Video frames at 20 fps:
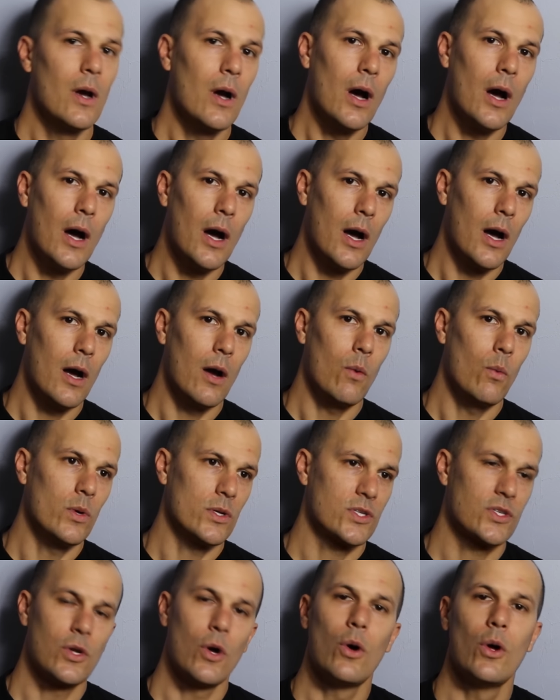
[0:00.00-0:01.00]

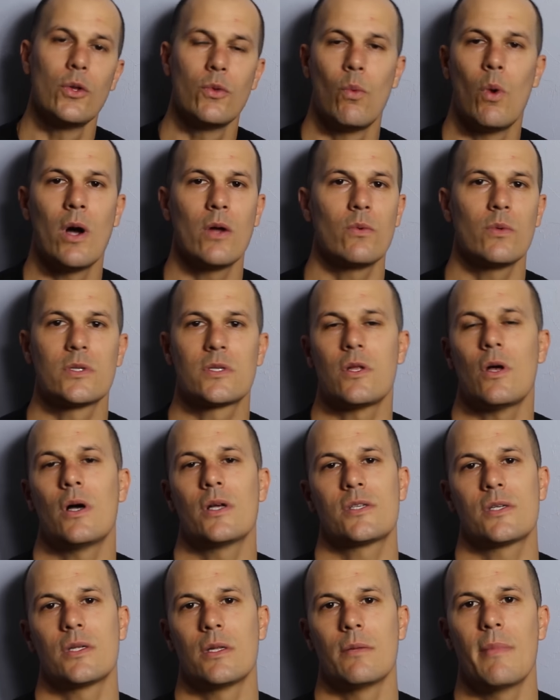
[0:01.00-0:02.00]
Was told one was
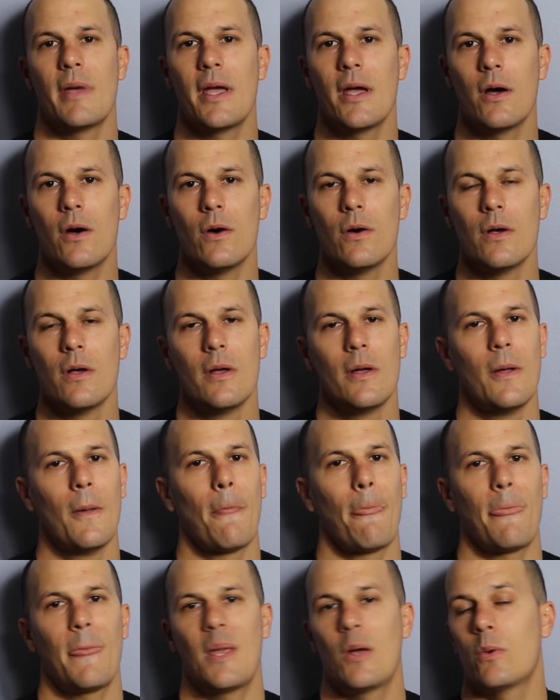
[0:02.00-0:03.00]
lost in the mail.
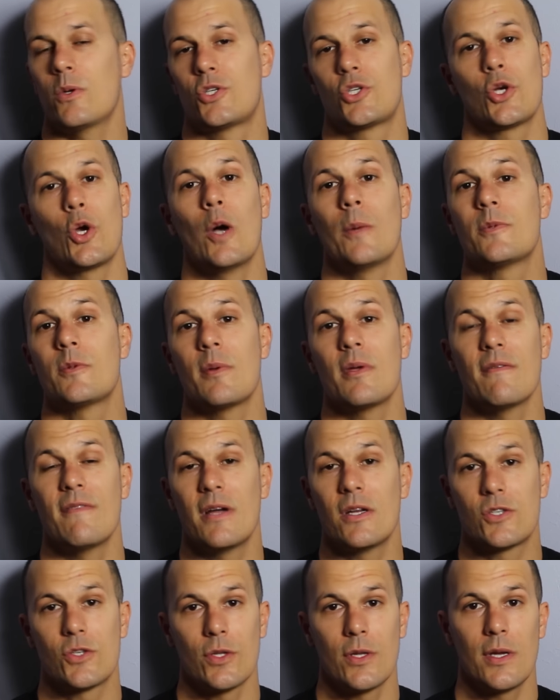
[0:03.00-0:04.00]
It would show up to me
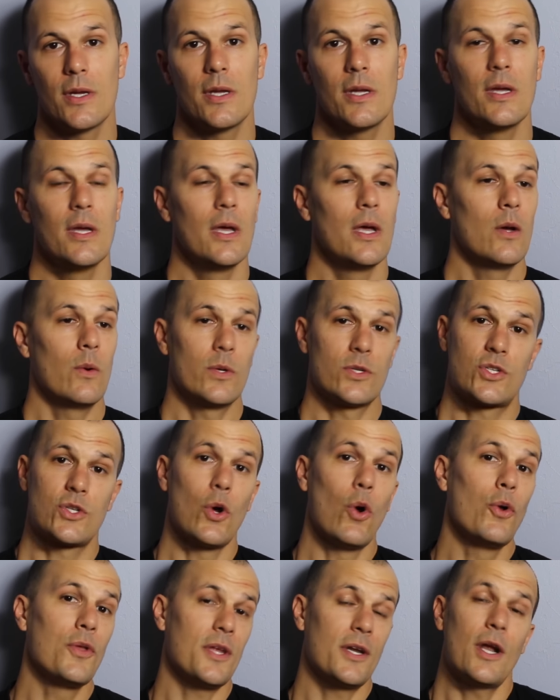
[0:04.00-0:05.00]
eventually. Was
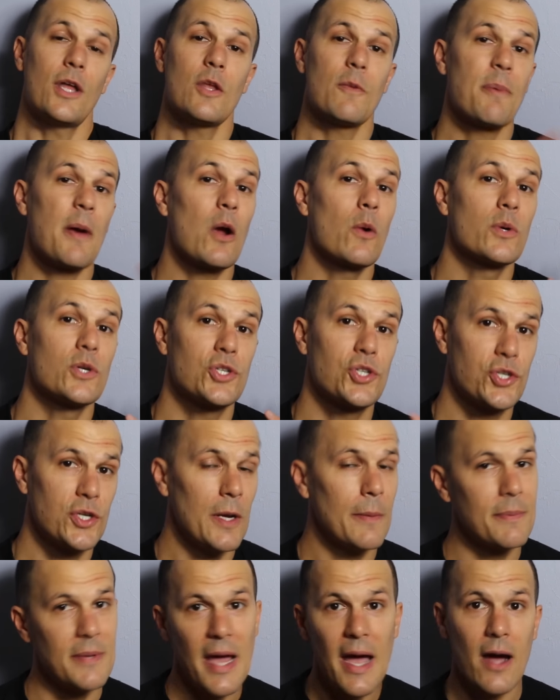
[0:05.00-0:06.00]
told another pair was
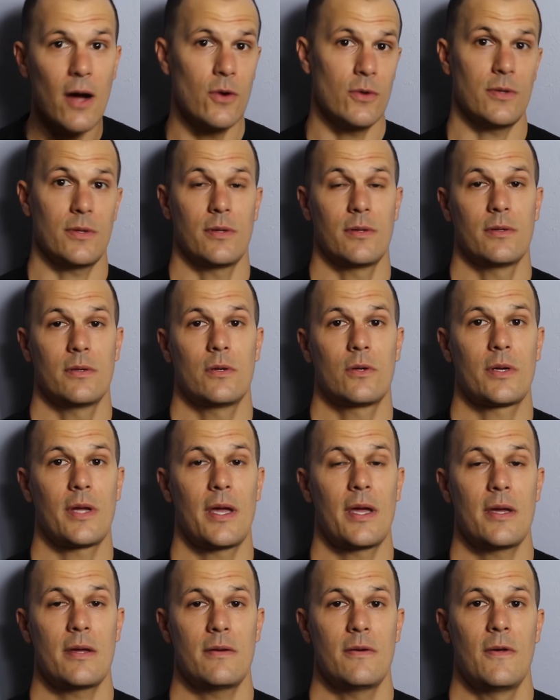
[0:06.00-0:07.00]
shipped out,
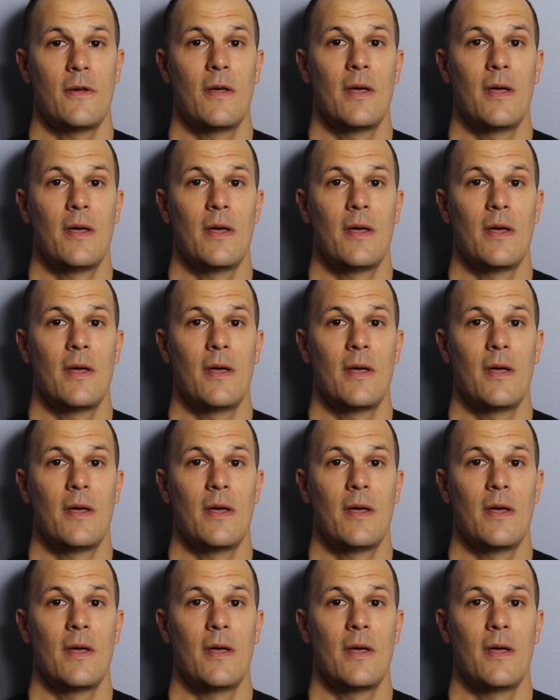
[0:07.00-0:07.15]
okay?